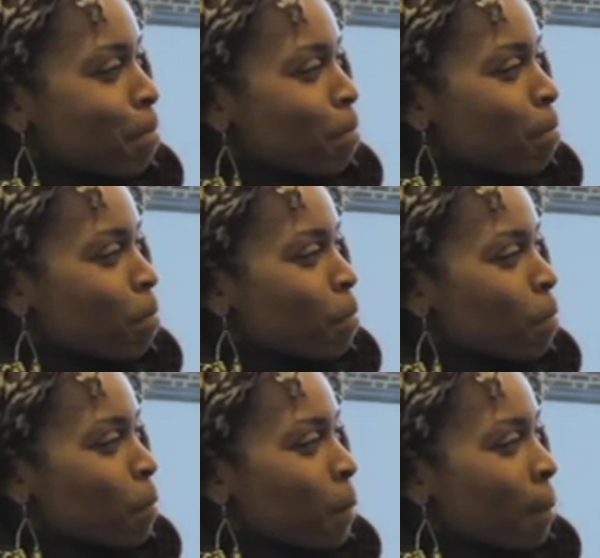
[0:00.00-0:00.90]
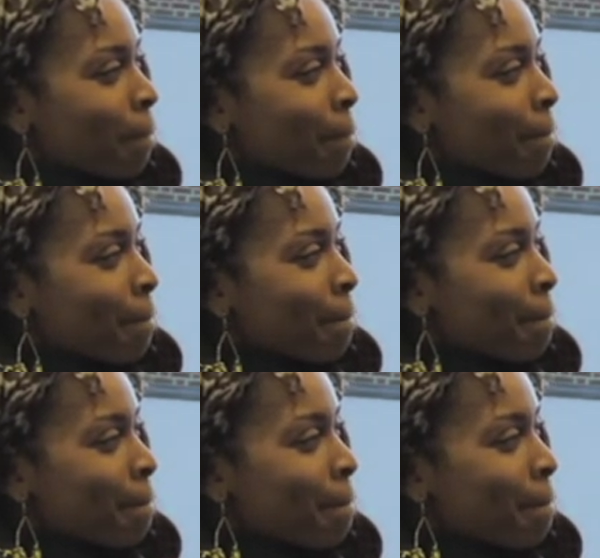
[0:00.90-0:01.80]

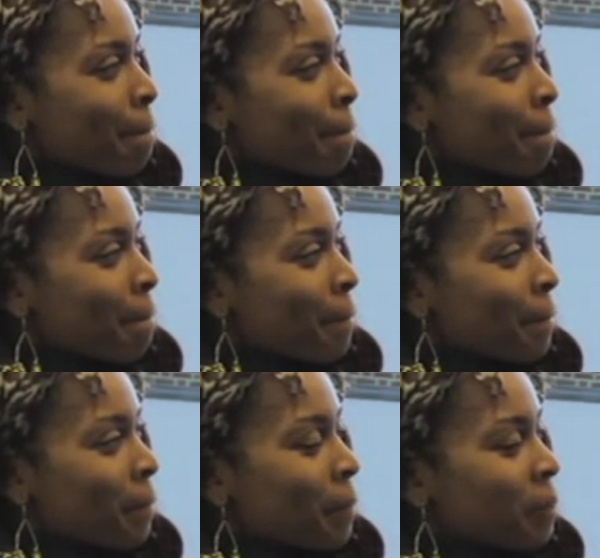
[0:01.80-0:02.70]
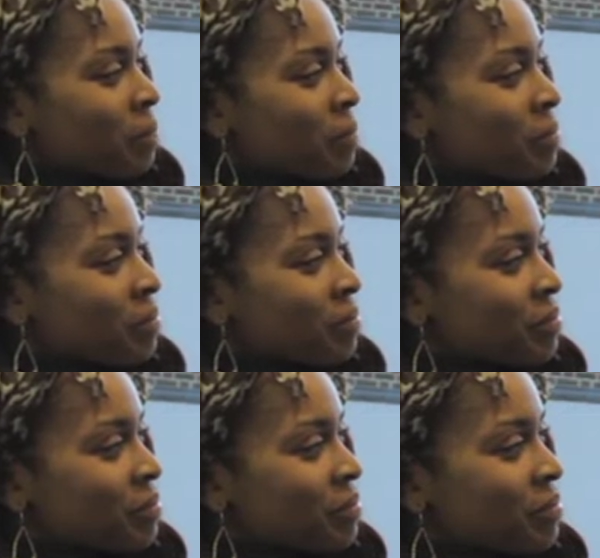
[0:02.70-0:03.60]

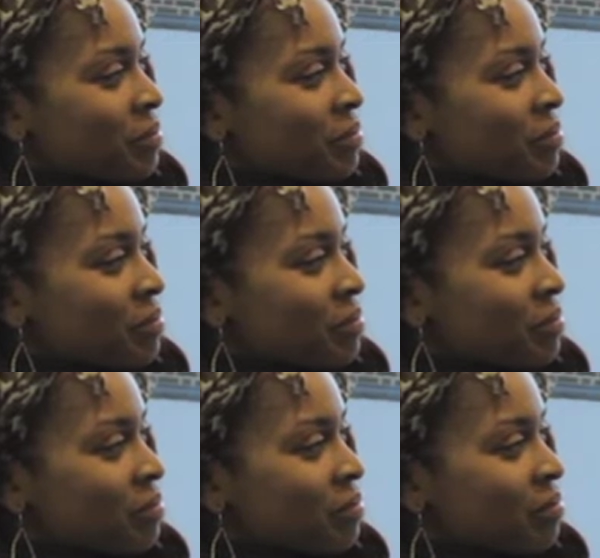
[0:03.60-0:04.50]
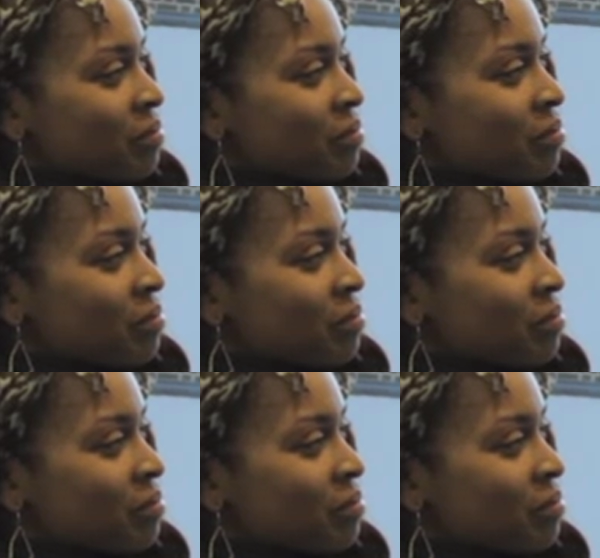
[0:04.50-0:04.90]
(silent)